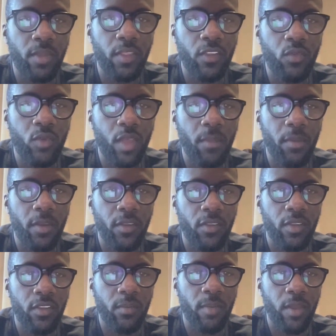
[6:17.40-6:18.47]
be this way because
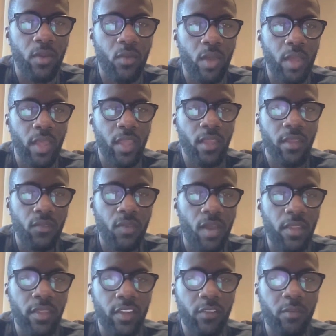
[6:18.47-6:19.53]
there's a better way.
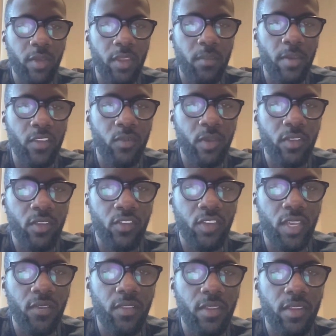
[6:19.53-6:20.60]
Finally, explain the best way to
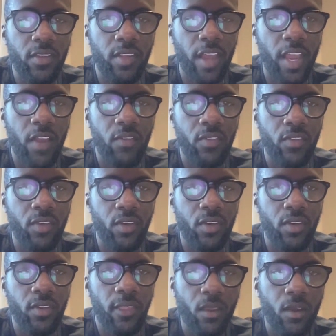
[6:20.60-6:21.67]
achieve the desired
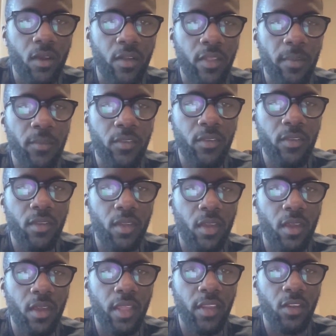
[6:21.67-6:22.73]
result. Call them
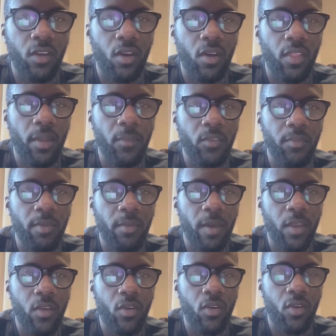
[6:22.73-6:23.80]
to be
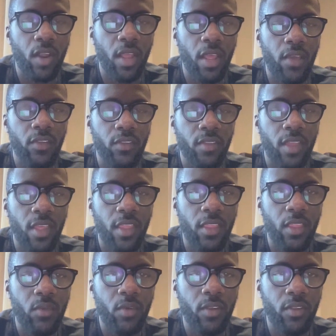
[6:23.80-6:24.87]
better, or else
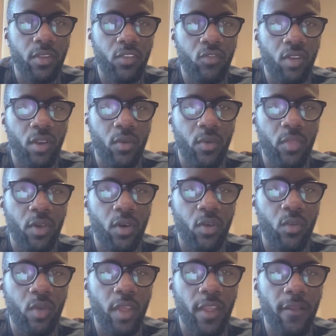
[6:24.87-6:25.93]
they will continue to struggle with the
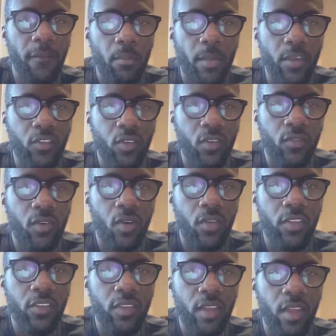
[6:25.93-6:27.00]
old way. Make sure to follow
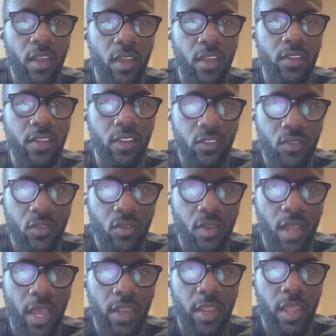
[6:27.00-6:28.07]
these additional
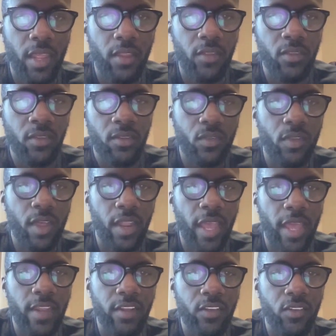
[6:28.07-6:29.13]
guidelines. Do not
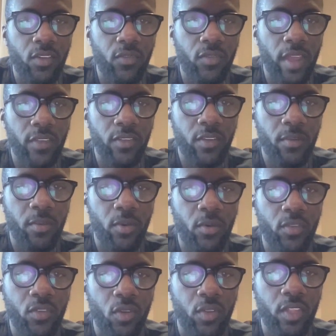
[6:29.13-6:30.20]
add additional facts to the
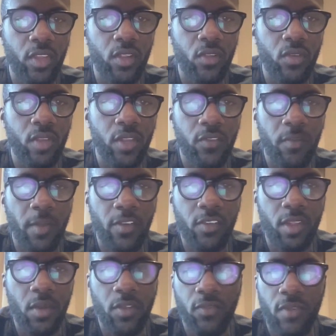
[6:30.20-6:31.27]
post. Only include
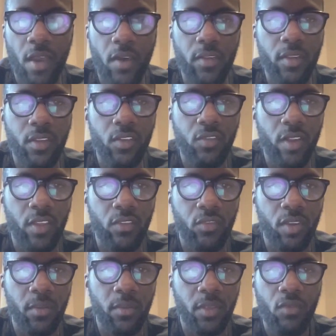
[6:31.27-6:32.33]
information that was found in the
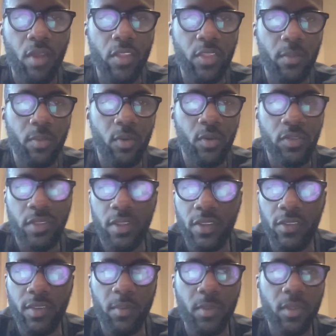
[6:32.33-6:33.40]
transcript. Write the post in a
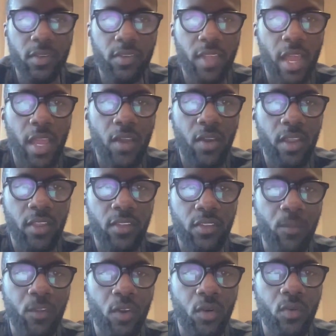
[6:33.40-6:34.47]
similar style and
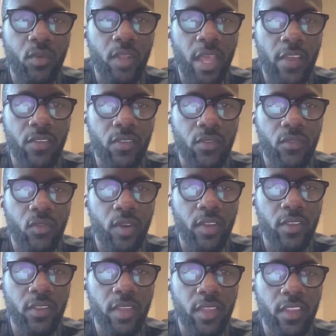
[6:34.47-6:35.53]
tone as the
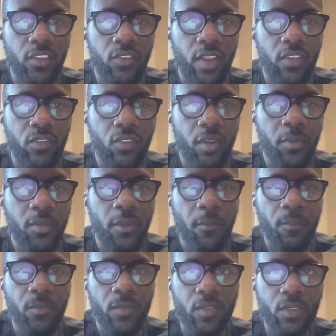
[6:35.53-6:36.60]
voice in the transcript.
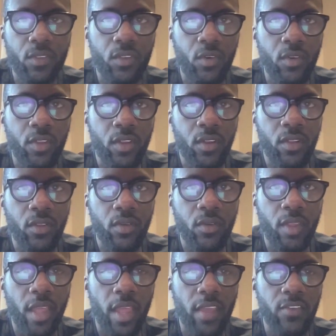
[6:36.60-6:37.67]
Don't include
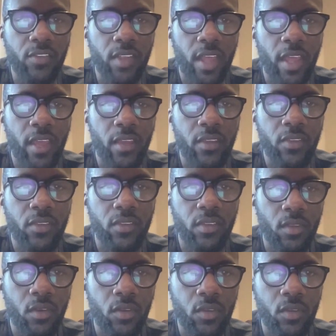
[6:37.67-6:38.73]
hashtags. Don't